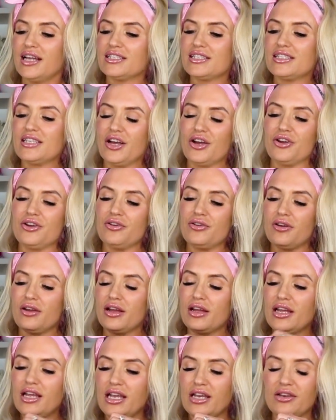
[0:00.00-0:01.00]
And so
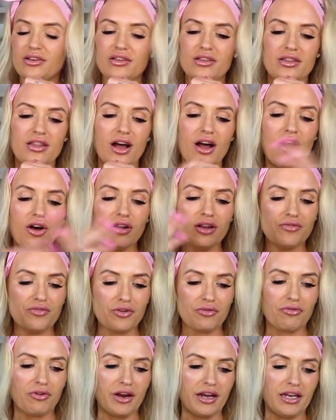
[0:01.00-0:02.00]
in the whole
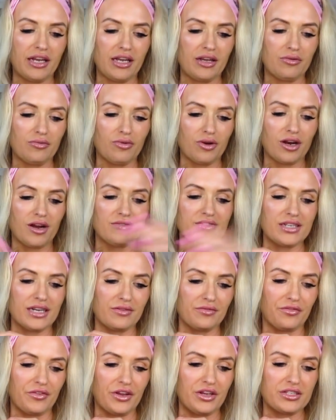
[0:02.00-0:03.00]
of the reading, what I've
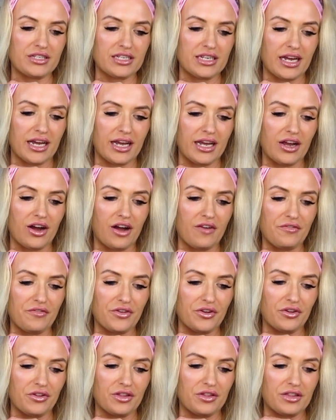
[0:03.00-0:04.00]
done for you today, I
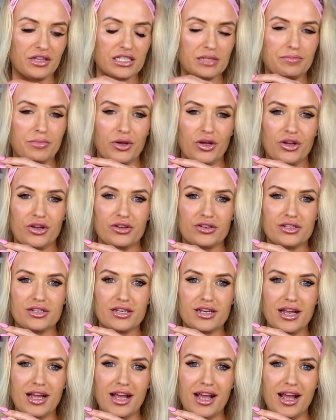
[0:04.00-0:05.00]
feel that this bird
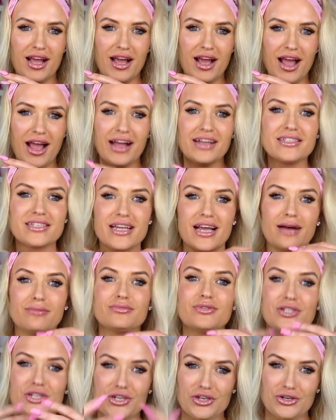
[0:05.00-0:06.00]
has
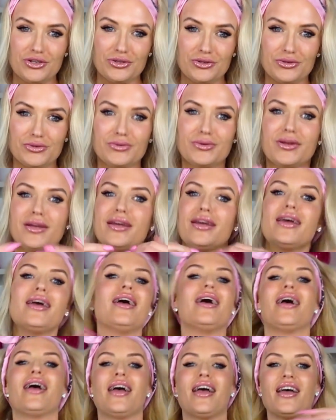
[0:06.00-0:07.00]
come to you
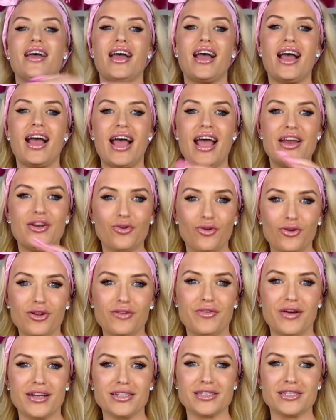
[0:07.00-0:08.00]
and
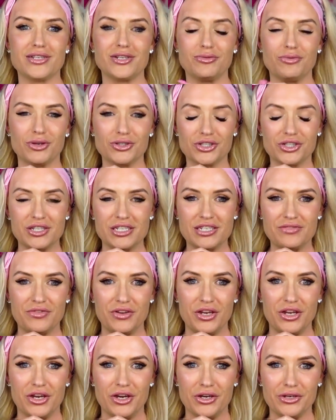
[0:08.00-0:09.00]
all of us that are watching this
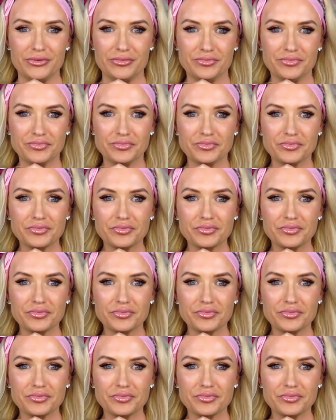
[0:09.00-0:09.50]
video